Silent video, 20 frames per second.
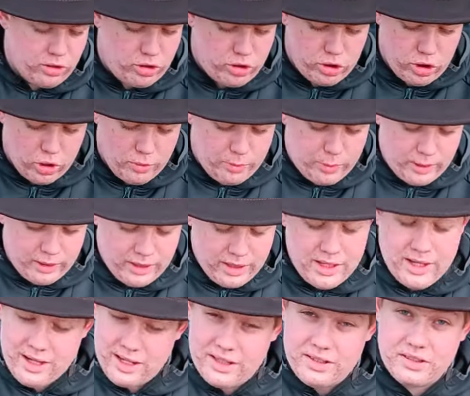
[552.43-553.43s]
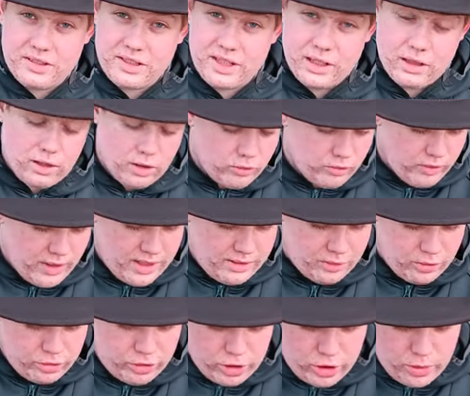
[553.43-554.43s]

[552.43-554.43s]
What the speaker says: to sharpen. Still razor